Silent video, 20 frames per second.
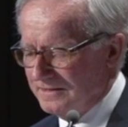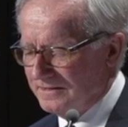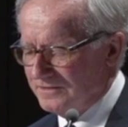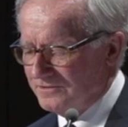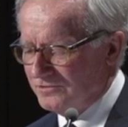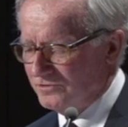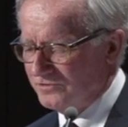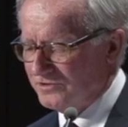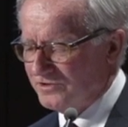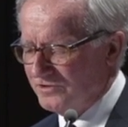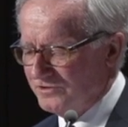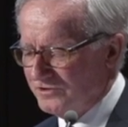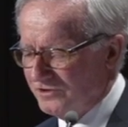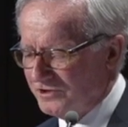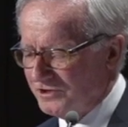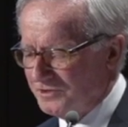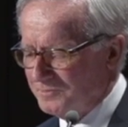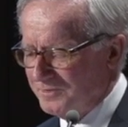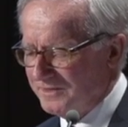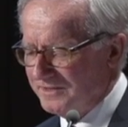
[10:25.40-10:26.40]
It's also
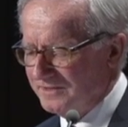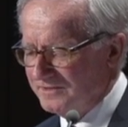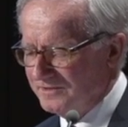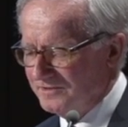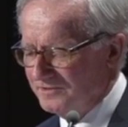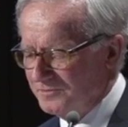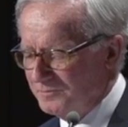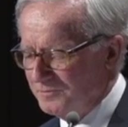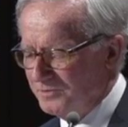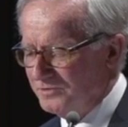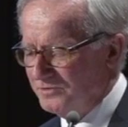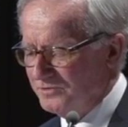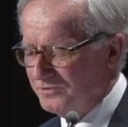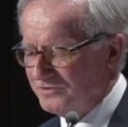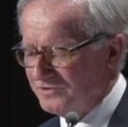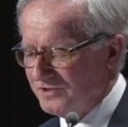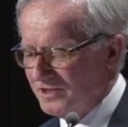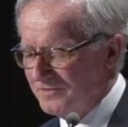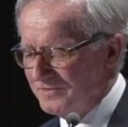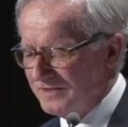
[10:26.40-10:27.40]
documented in the
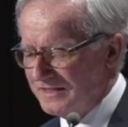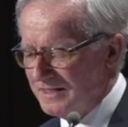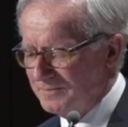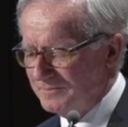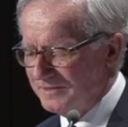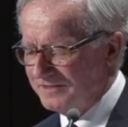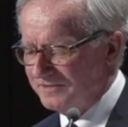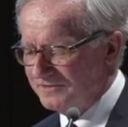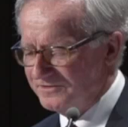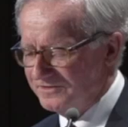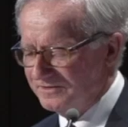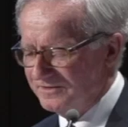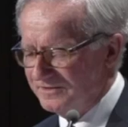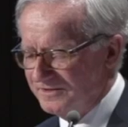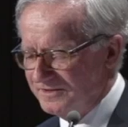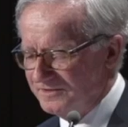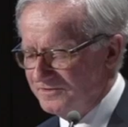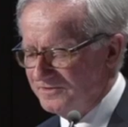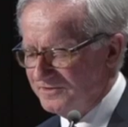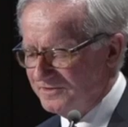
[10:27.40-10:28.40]
reports Overcoming
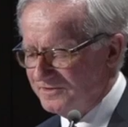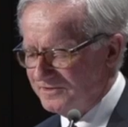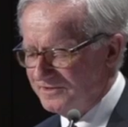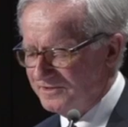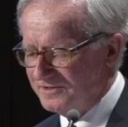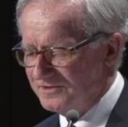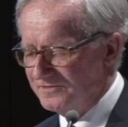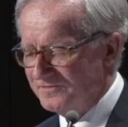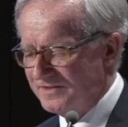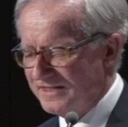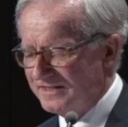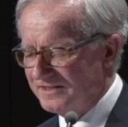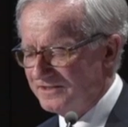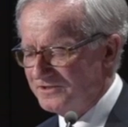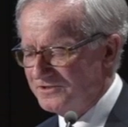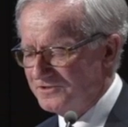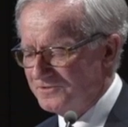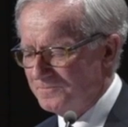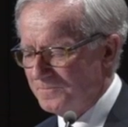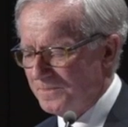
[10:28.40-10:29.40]
Indigenous
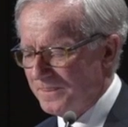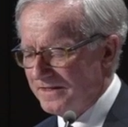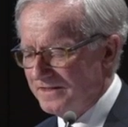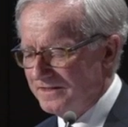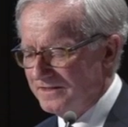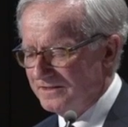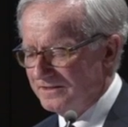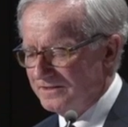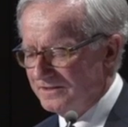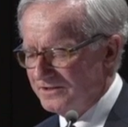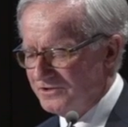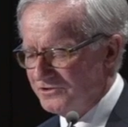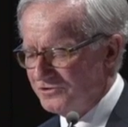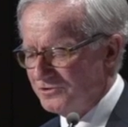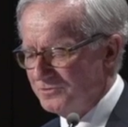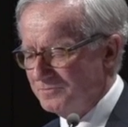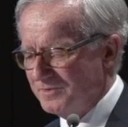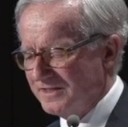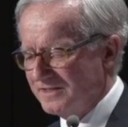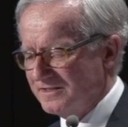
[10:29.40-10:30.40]
Disadvantage,
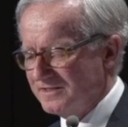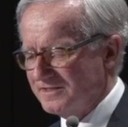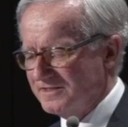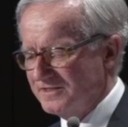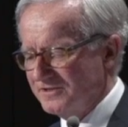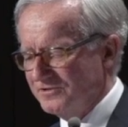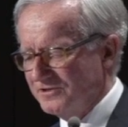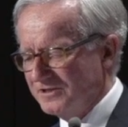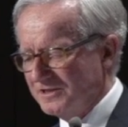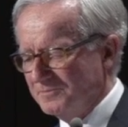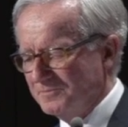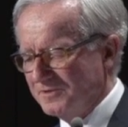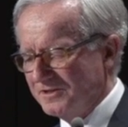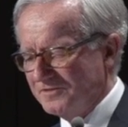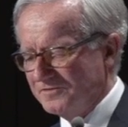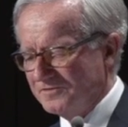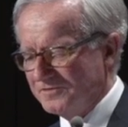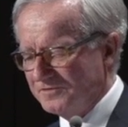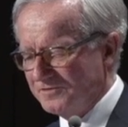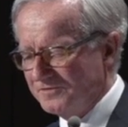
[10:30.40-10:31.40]
issued by the Steering
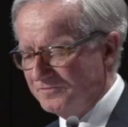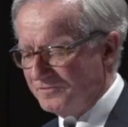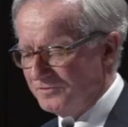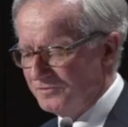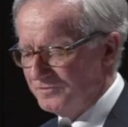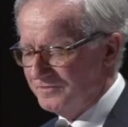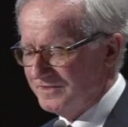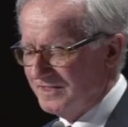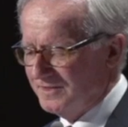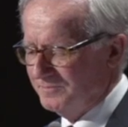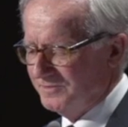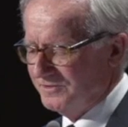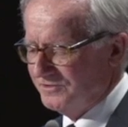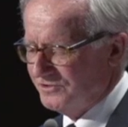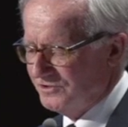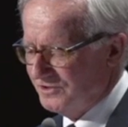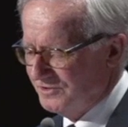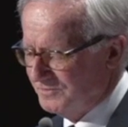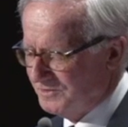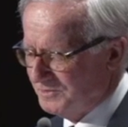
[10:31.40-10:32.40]
Committee for the Review of Government
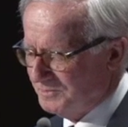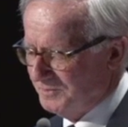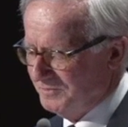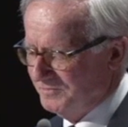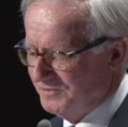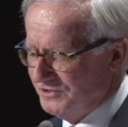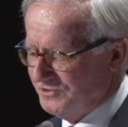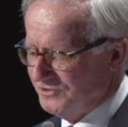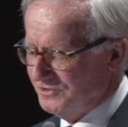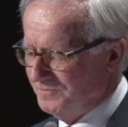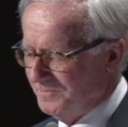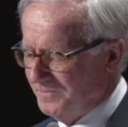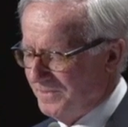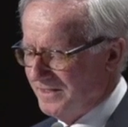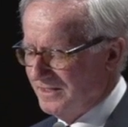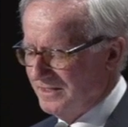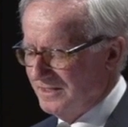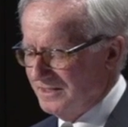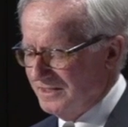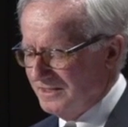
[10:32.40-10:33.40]
Service Provision,
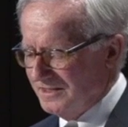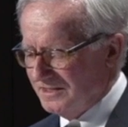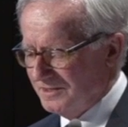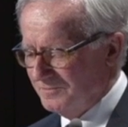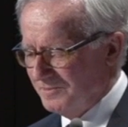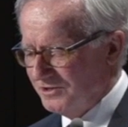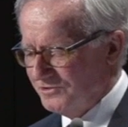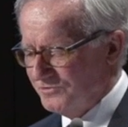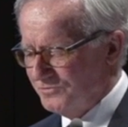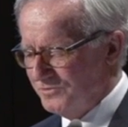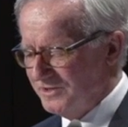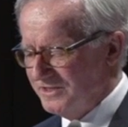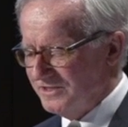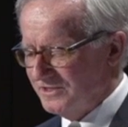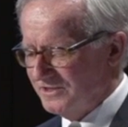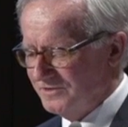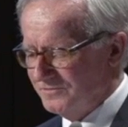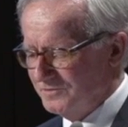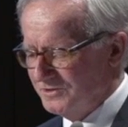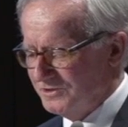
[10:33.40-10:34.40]
the most
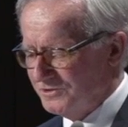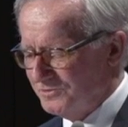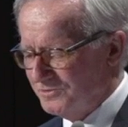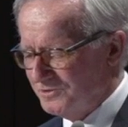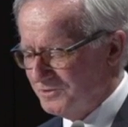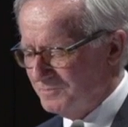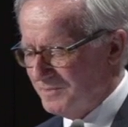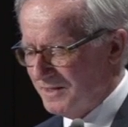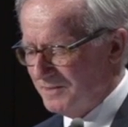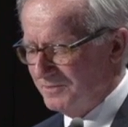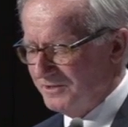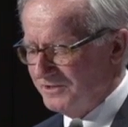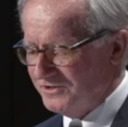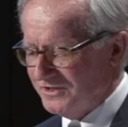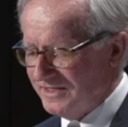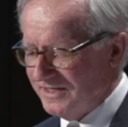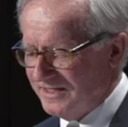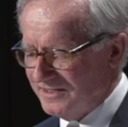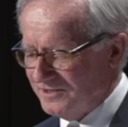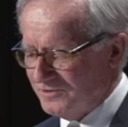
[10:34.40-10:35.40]
recent of which was
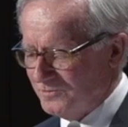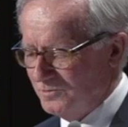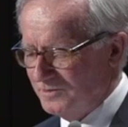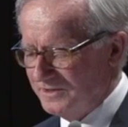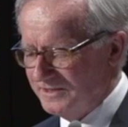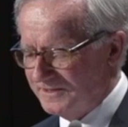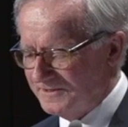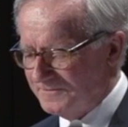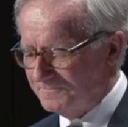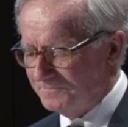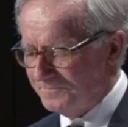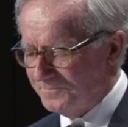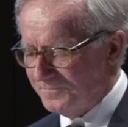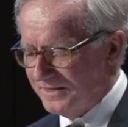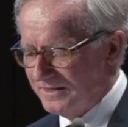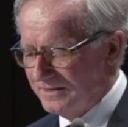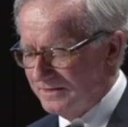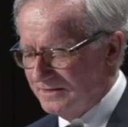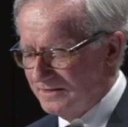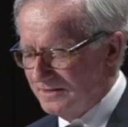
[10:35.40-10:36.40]
published last week.
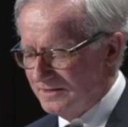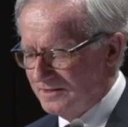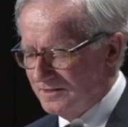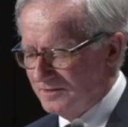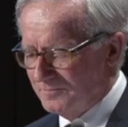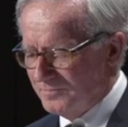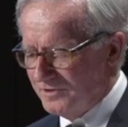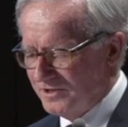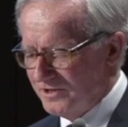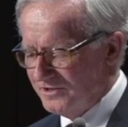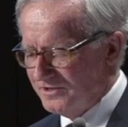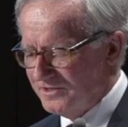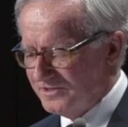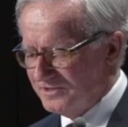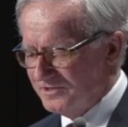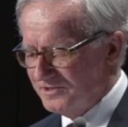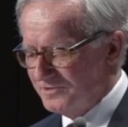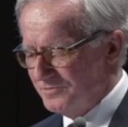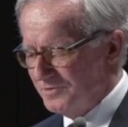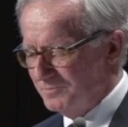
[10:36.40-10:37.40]

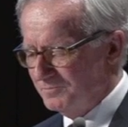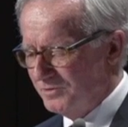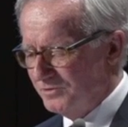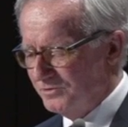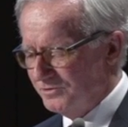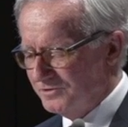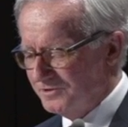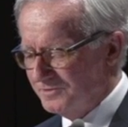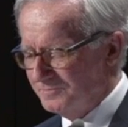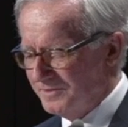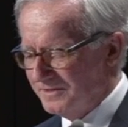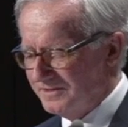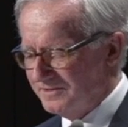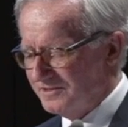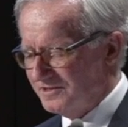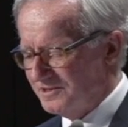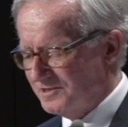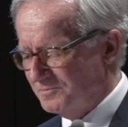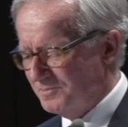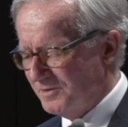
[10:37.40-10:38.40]
Progress is reported, but
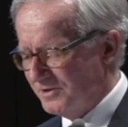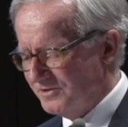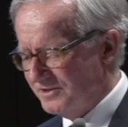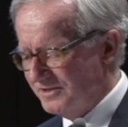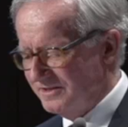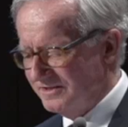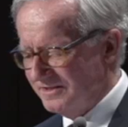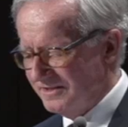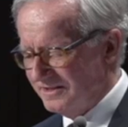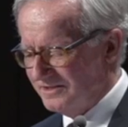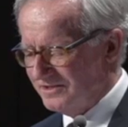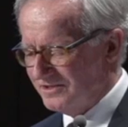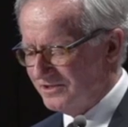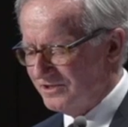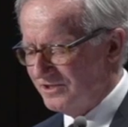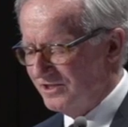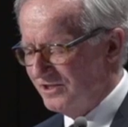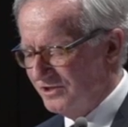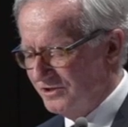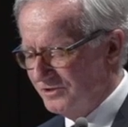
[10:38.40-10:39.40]
it's spotty and
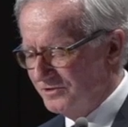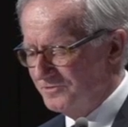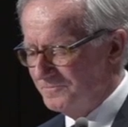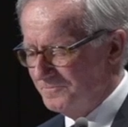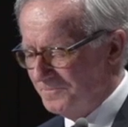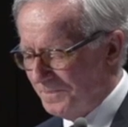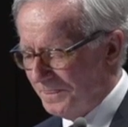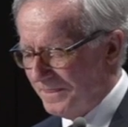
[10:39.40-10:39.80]
slow,